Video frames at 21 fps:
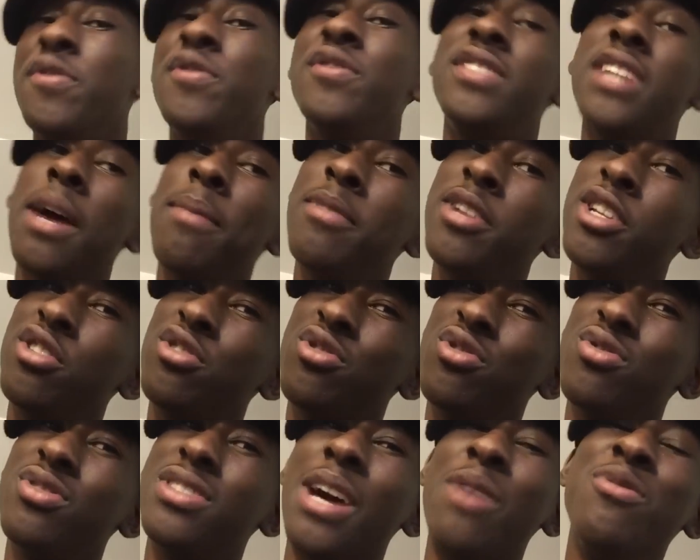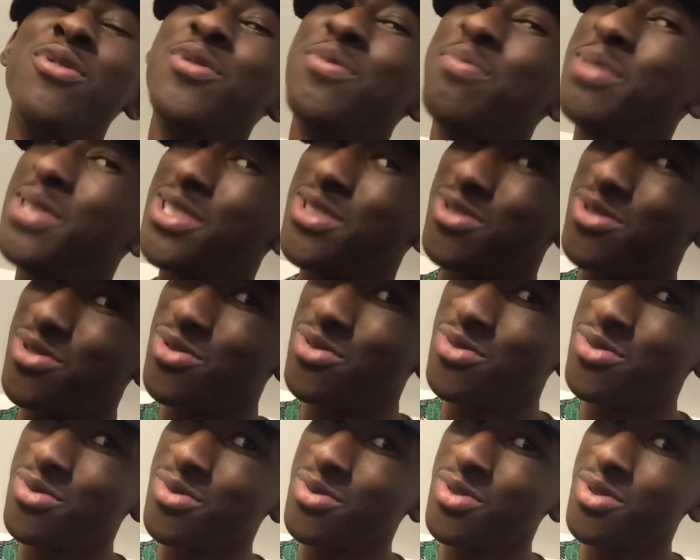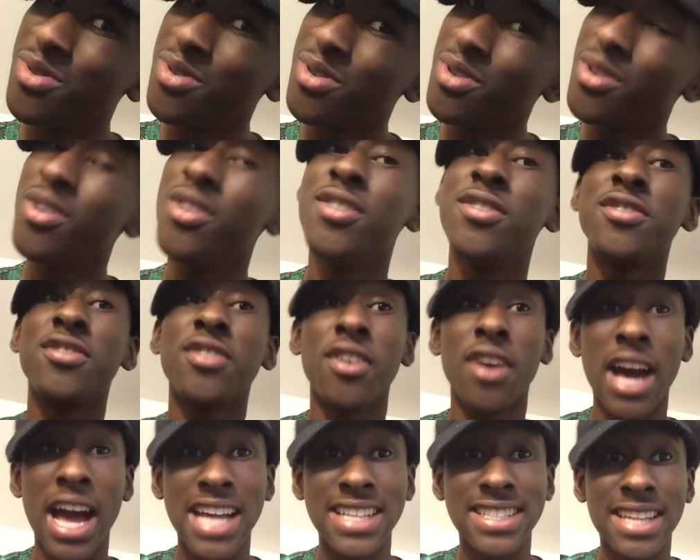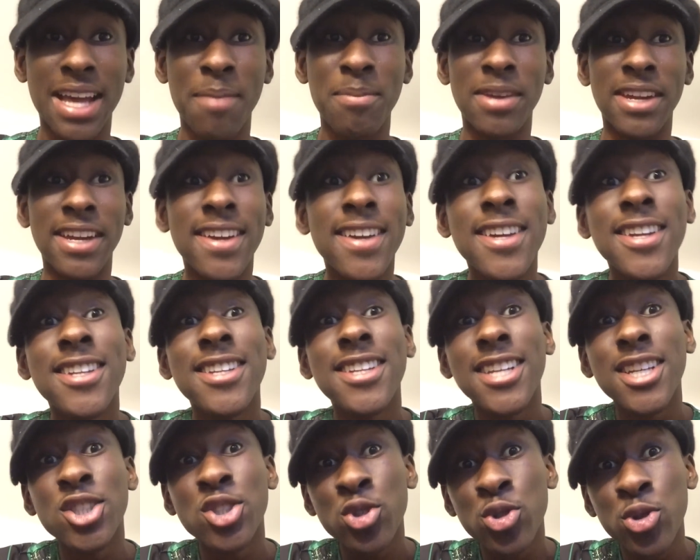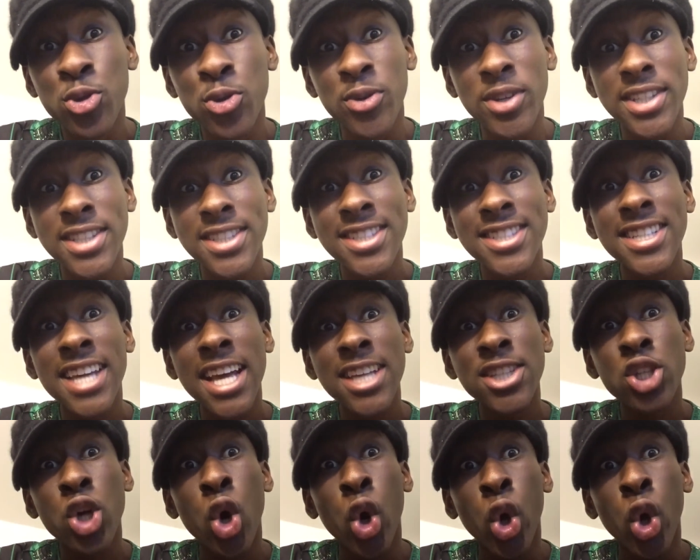if you tell me the truth, I won't beat you. So answer me, did you do it? Yes